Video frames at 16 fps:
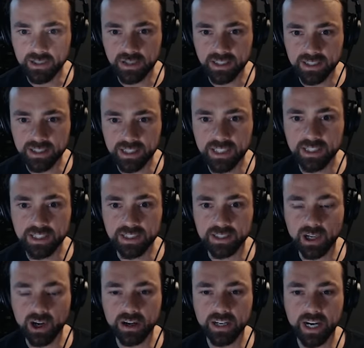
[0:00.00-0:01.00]
you can see, the
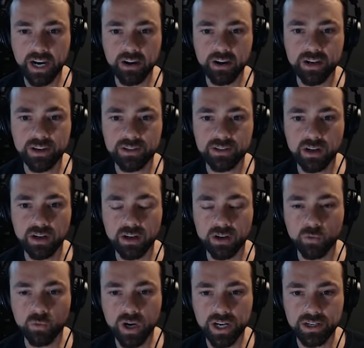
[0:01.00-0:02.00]
dark areas
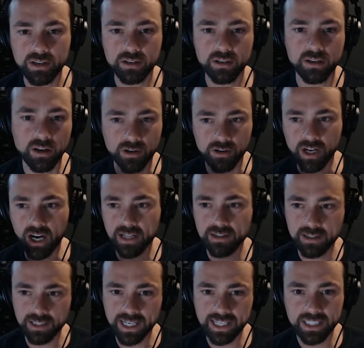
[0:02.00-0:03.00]
are what are
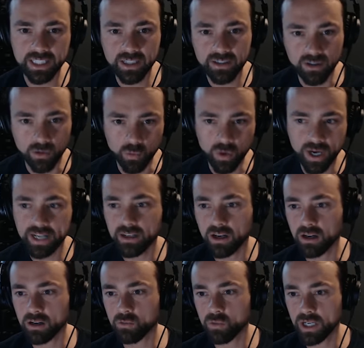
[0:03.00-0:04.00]
not selected, the white
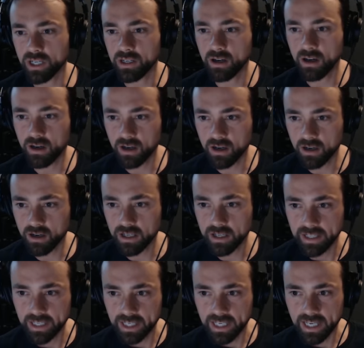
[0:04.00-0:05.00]
are what are,